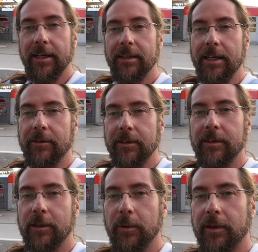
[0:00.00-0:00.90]
at
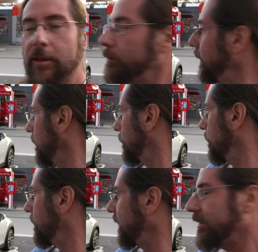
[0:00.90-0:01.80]
Ionity with the Mini
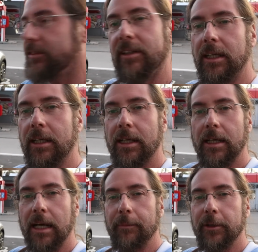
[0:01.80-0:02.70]
Cooper SE.
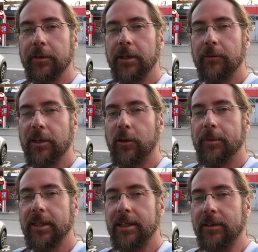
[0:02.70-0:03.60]
I'm doing the
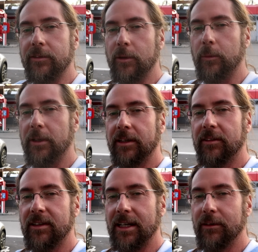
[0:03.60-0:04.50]
Rakobi test. What
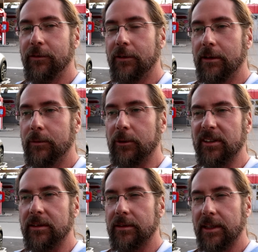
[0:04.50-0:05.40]
it stands for?
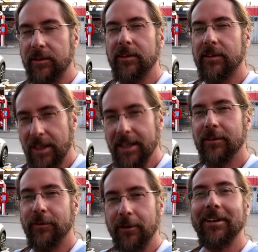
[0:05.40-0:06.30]
What does it
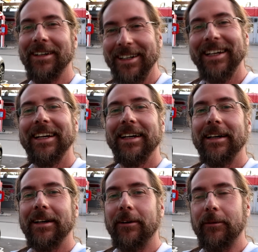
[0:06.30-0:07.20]
stand for?
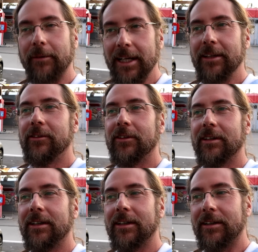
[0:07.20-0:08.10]
Range,
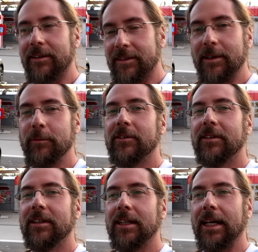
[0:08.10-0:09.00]

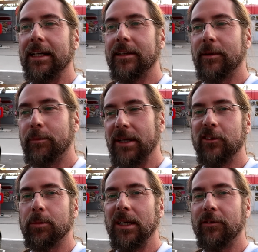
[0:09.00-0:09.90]
consumption and
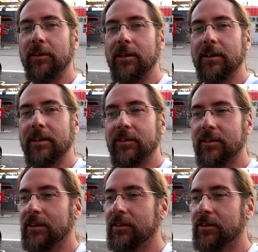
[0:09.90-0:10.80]
best speed for long
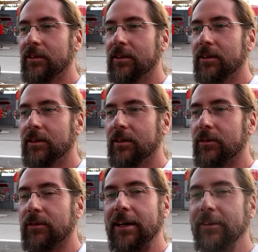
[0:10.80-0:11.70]
distance
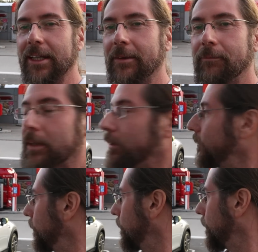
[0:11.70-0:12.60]
driving.
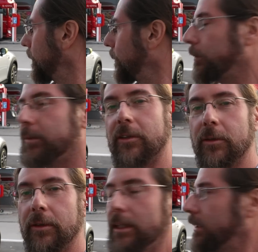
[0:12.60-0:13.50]
So what I will be
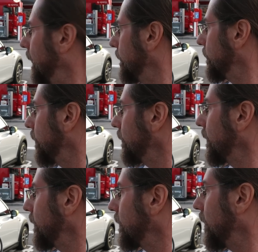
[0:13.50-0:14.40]
doing, I'm
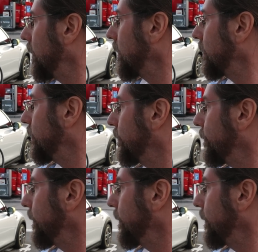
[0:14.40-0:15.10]
charging the car to